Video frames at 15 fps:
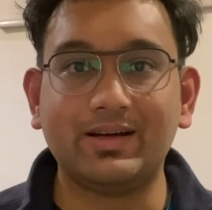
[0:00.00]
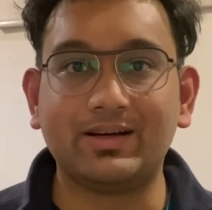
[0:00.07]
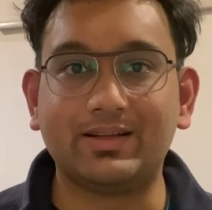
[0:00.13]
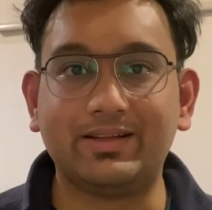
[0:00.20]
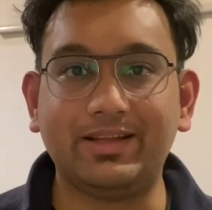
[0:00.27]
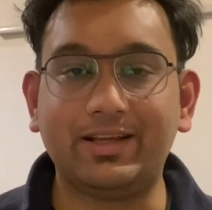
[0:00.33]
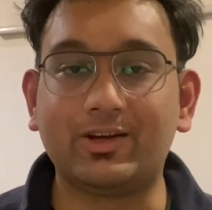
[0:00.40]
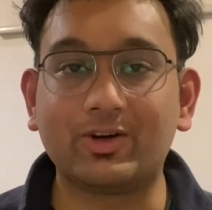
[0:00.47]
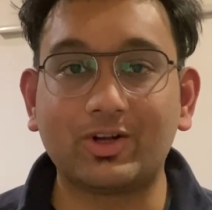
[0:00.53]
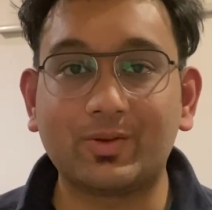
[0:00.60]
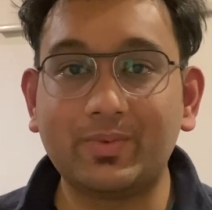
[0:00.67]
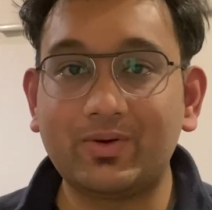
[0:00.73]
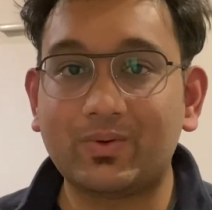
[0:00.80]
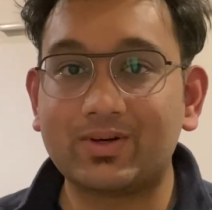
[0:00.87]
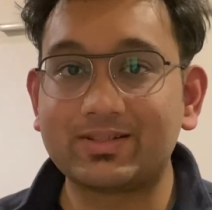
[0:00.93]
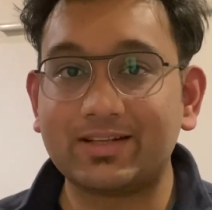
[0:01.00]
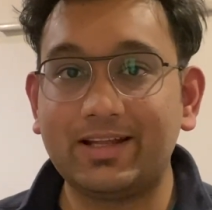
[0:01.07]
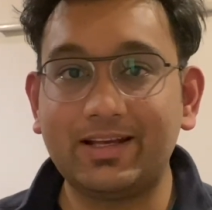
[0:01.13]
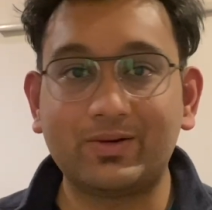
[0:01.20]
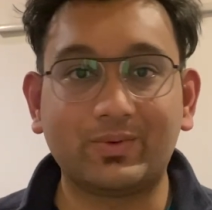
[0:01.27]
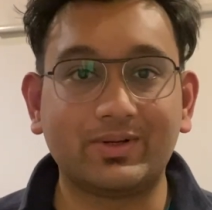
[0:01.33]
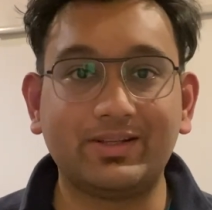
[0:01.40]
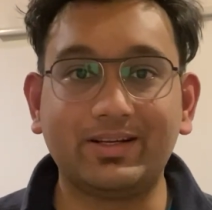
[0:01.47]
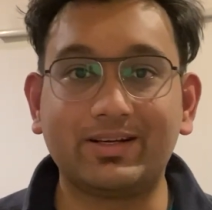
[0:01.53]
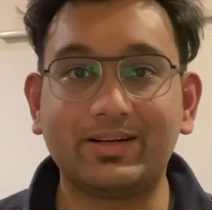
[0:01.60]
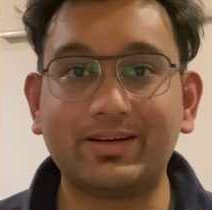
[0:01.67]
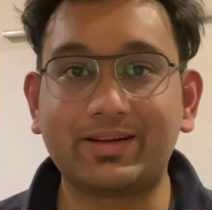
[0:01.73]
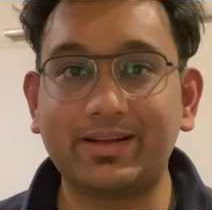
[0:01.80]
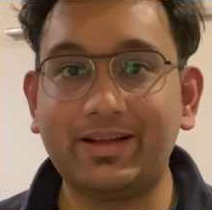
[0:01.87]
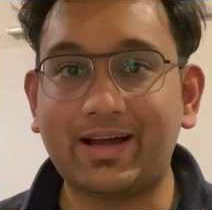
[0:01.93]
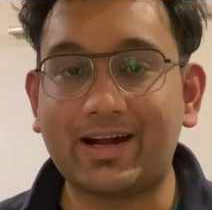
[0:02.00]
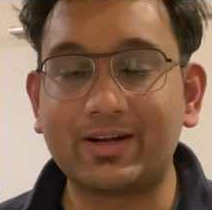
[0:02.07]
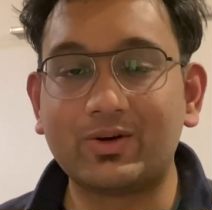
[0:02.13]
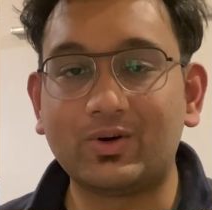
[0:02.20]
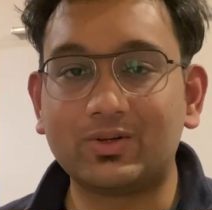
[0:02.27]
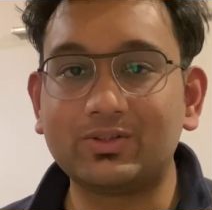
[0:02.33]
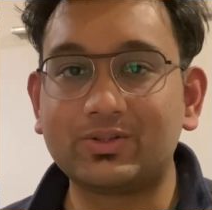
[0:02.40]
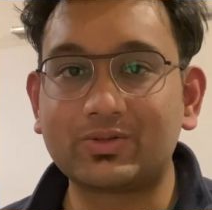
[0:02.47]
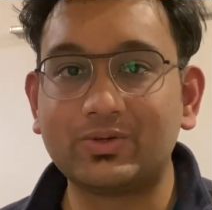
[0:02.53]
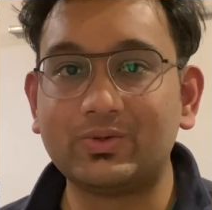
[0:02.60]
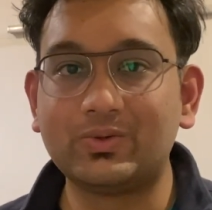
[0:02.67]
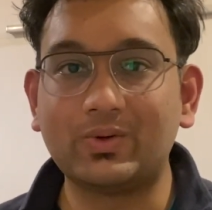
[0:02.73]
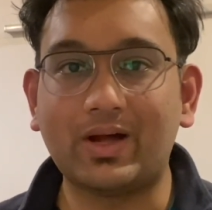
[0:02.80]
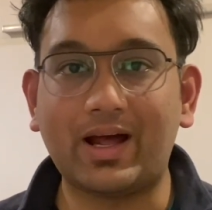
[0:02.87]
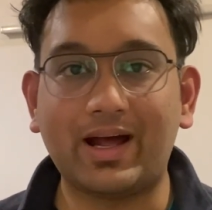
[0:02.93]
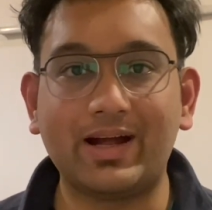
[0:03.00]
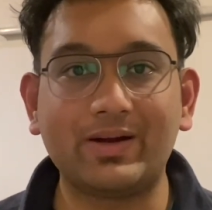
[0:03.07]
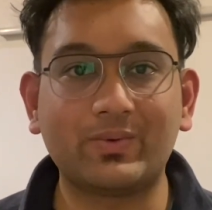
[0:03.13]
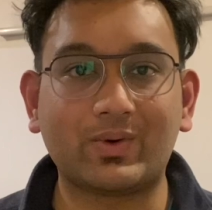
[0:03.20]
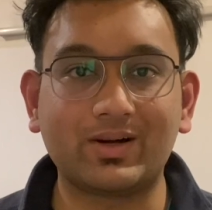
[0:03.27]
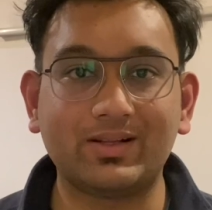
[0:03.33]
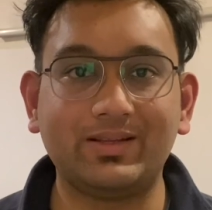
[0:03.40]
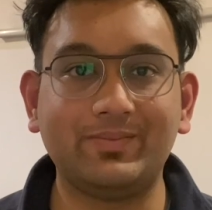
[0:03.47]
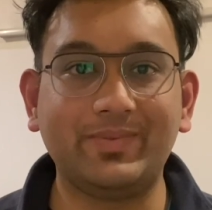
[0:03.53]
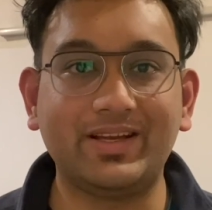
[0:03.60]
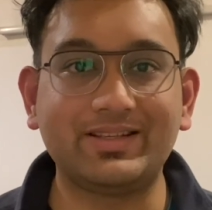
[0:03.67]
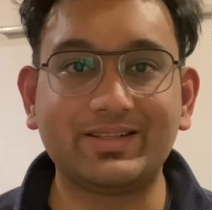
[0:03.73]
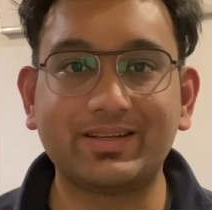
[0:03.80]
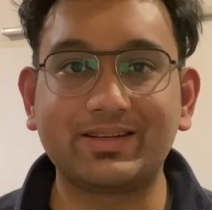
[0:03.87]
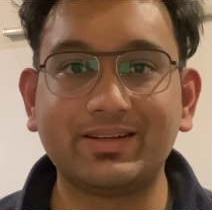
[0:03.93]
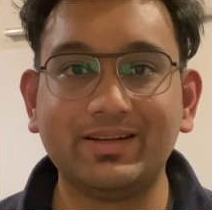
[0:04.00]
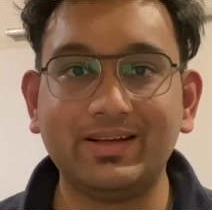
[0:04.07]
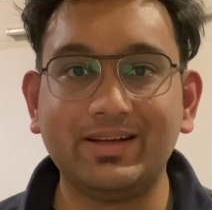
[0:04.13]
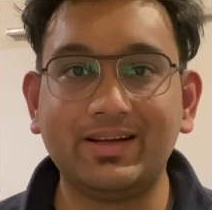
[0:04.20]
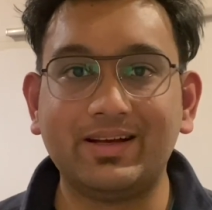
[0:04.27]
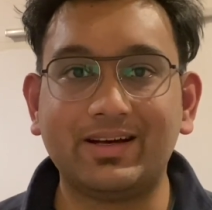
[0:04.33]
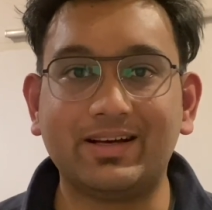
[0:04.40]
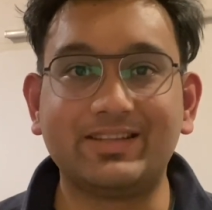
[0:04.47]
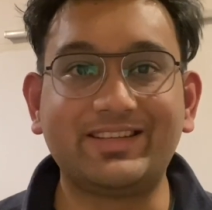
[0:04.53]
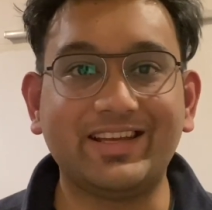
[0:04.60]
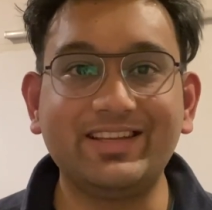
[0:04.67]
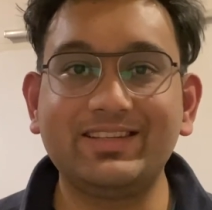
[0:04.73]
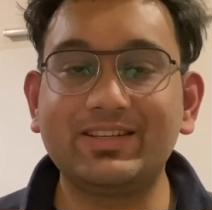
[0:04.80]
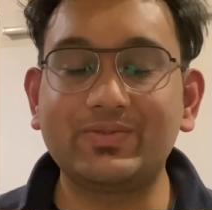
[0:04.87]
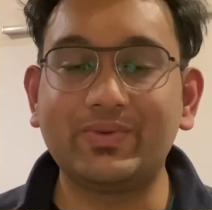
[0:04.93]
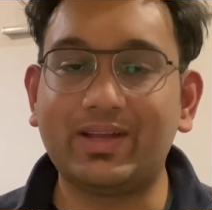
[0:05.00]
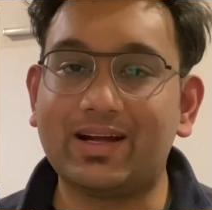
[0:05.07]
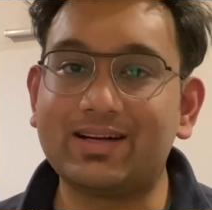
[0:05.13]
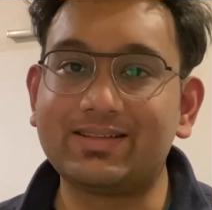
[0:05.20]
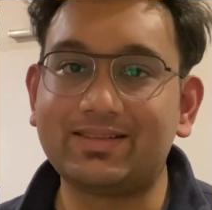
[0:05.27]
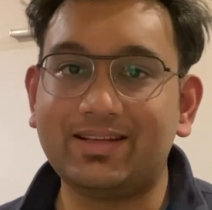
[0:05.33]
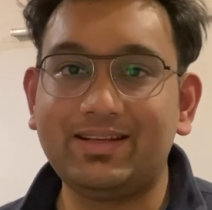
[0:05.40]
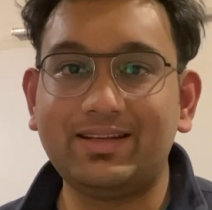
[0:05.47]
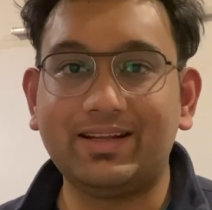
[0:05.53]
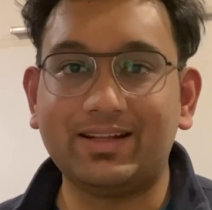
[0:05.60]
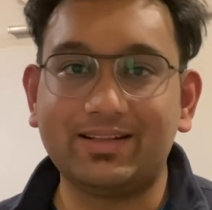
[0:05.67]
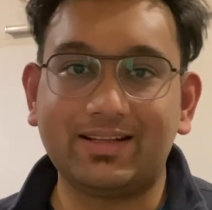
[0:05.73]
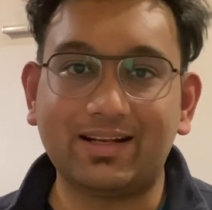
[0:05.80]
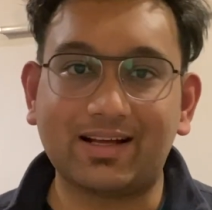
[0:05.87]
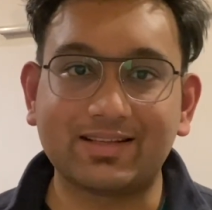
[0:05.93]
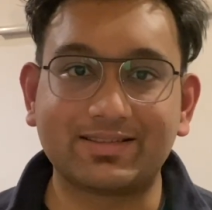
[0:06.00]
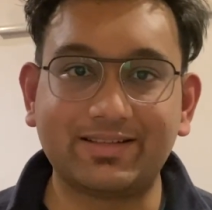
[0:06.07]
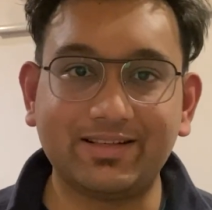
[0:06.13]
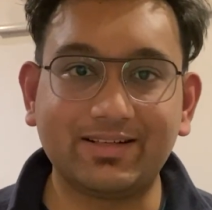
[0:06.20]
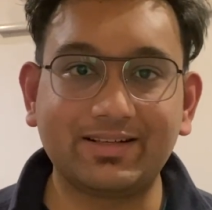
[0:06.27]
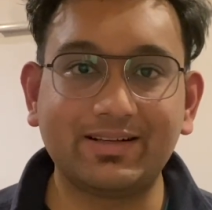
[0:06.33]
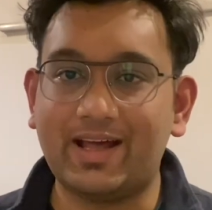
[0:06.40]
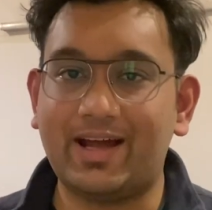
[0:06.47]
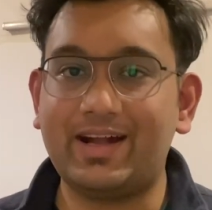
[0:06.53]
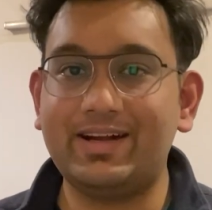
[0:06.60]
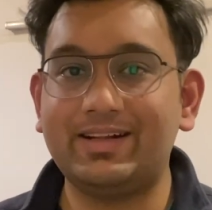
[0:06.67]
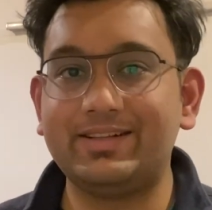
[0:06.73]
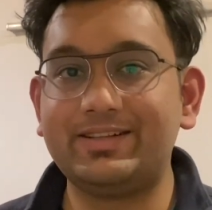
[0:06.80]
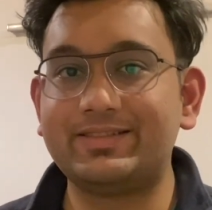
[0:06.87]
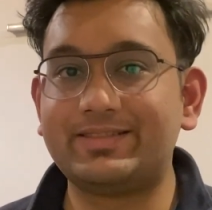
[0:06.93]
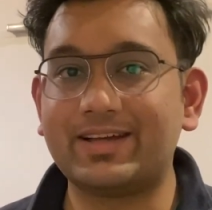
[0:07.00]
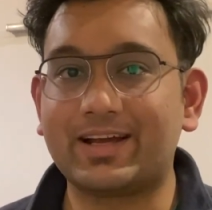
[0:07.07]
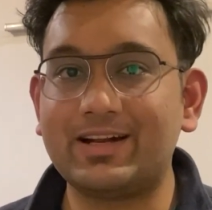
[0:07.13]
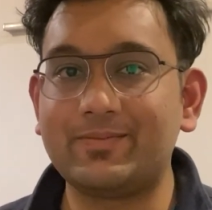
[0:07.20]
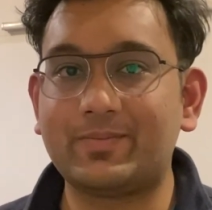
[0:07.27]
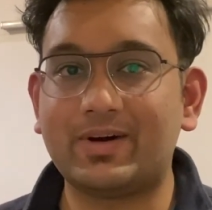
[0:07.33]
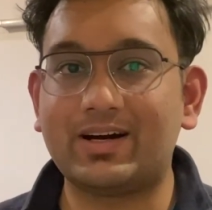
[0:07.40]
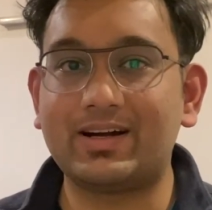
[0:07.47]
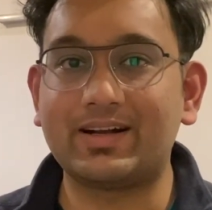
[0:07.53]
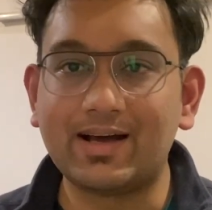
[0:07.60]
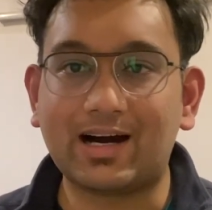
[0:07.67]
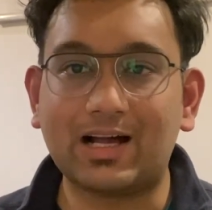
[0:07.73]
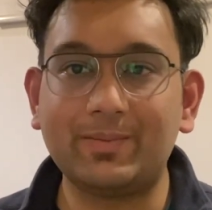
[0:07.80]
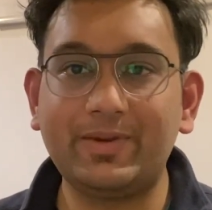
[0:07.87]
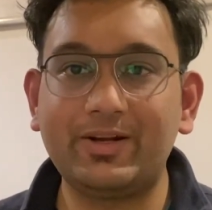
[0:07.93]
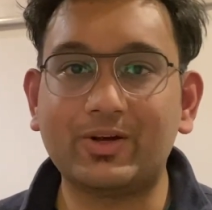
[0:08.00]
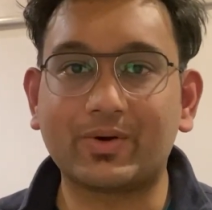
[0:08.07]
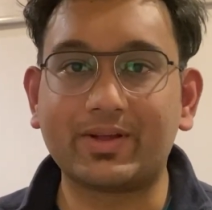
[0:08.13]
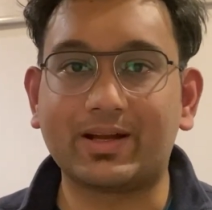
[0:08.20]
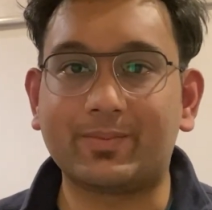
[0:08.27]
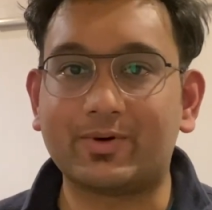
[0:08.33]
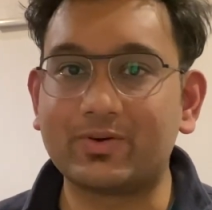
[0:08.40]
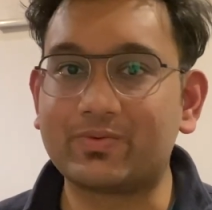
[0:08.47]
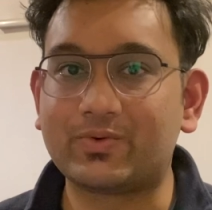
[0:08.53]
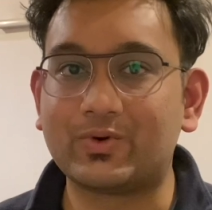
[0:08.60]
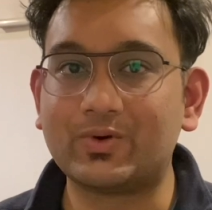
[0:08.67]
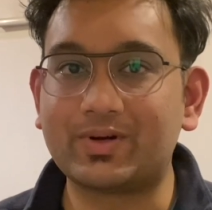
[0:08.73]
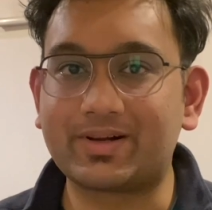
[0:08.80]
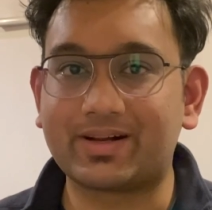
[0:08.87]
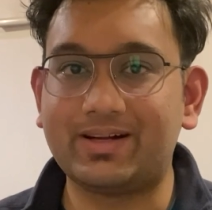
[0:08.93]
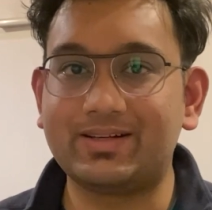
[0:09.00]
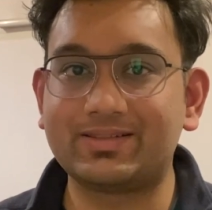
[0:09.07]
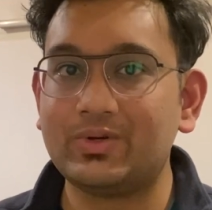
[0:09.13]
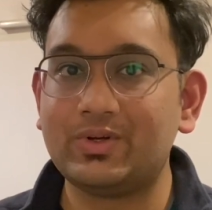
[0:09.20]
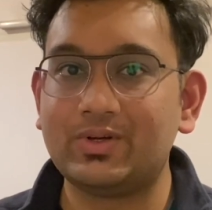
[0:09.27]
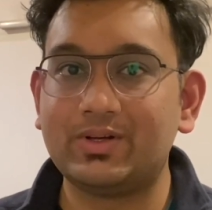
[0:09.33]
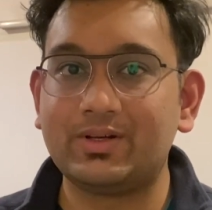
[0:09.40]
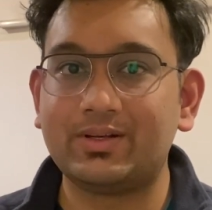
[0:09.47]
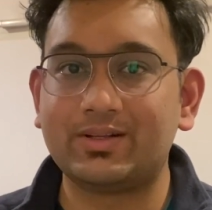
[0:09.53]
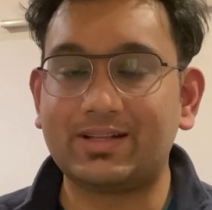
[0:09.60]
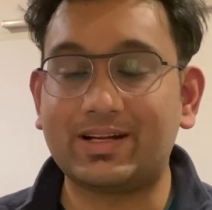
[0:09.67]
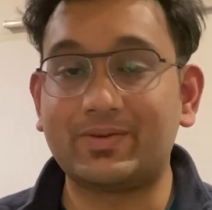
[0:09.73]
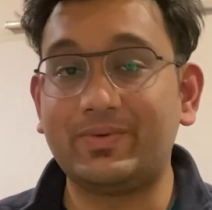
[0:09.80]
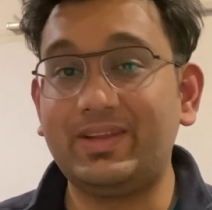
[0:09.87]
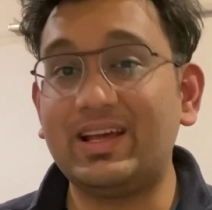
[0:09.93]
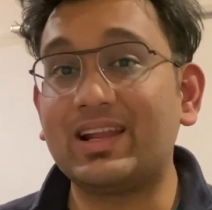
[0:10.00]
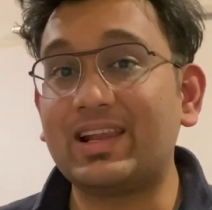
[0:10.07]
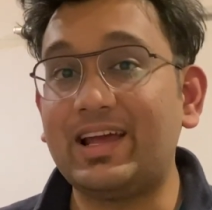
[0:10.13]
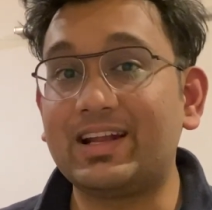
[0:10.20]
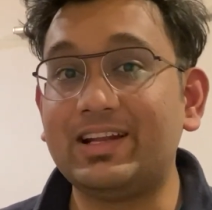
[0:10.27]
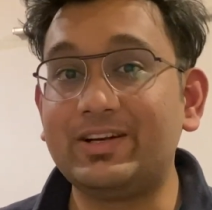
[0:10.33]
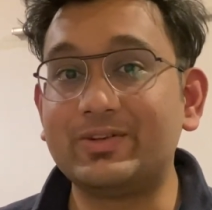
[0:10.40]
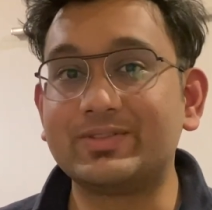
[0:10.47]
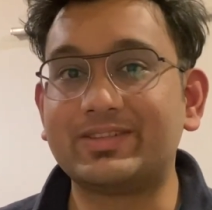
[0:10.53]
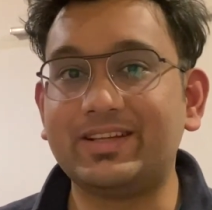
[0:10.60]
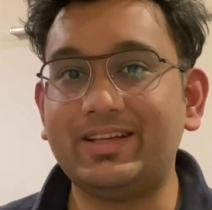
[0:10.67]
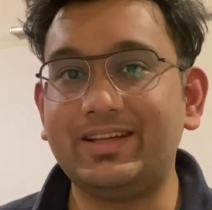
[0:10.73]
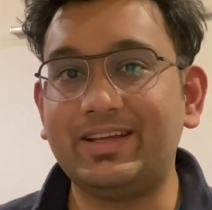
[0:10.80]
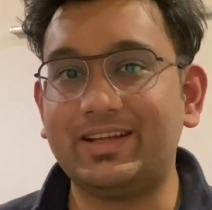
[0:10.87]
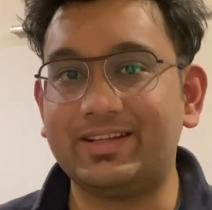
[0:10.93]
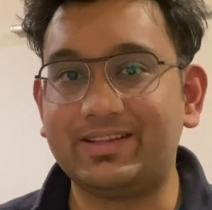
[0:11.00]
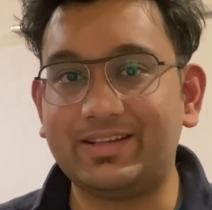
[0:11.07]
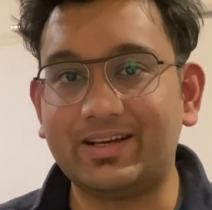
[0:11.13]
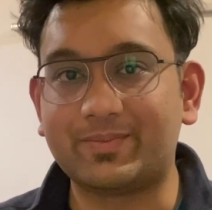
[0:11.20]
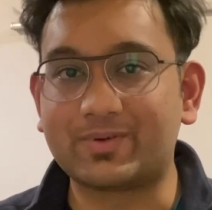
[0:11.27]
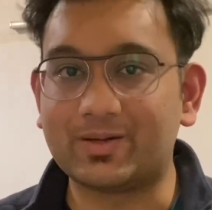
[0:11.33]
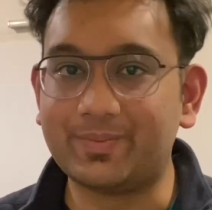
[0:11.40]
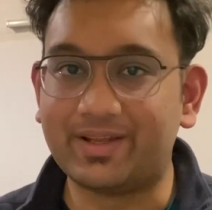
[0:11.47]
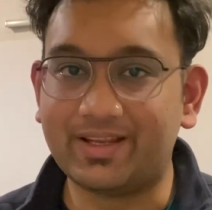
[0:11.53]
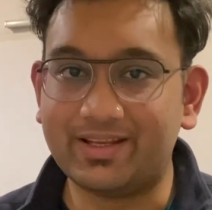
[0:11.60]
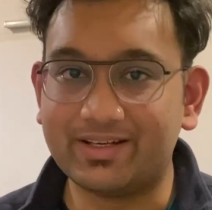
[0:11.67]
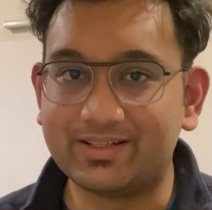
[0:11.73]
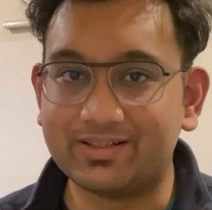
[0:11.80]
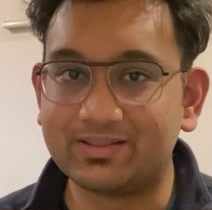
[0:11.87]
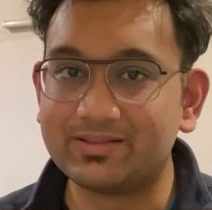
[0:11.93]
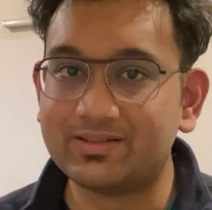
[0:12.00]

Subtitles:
the economy was like, what the country had gone through, and what are the major changes we had seen in the last year. And in the second part, I'll be talking about 4 trends that we are likely to see in the upcoming year.